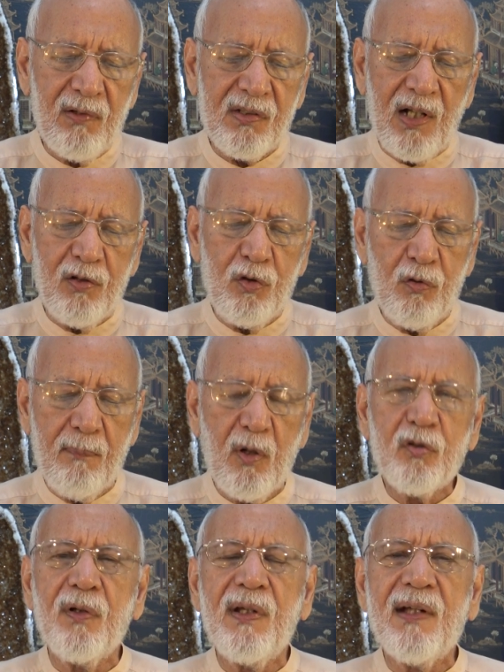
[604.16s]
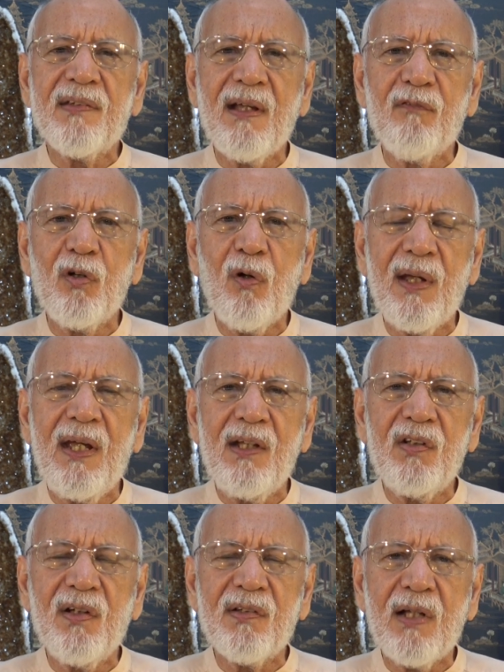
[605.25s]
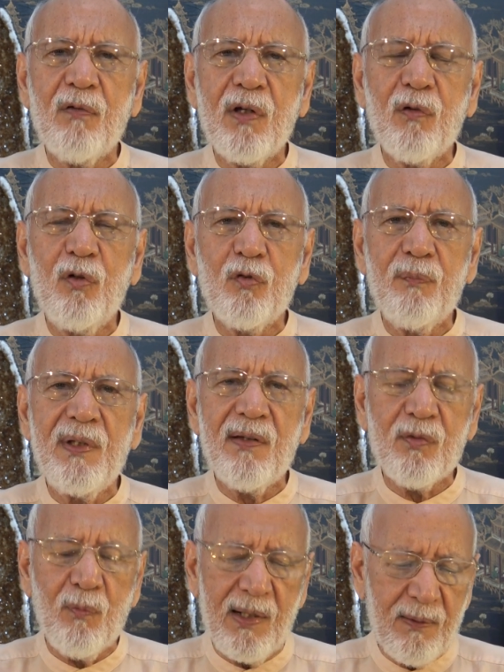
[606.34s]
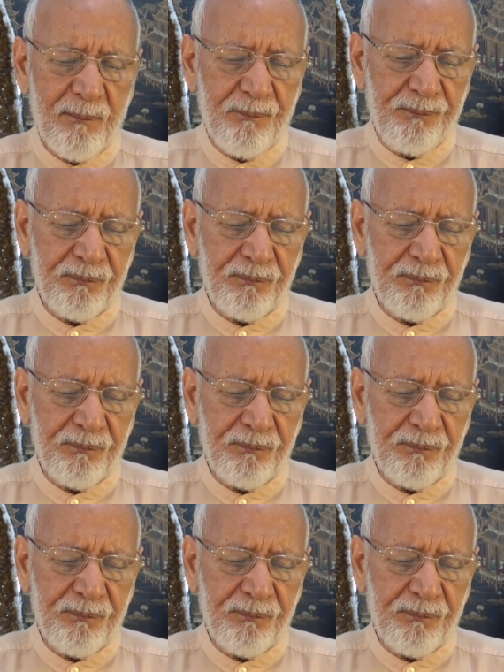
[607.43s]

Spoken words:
will tell you about your next 7 or 8 years, how they're going to be as well.